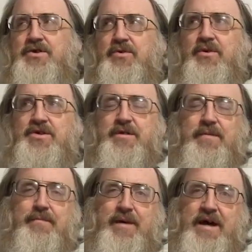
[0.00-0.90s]
stories that
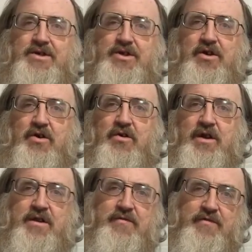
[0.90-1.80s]
have been passed
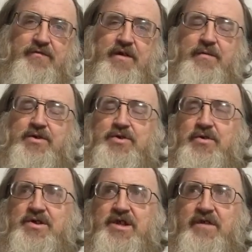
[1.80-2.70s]
along and different family
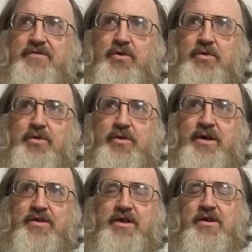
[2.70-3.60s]
stories that I've told
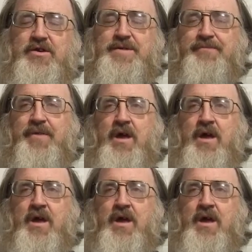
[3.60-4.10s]
throughout the years.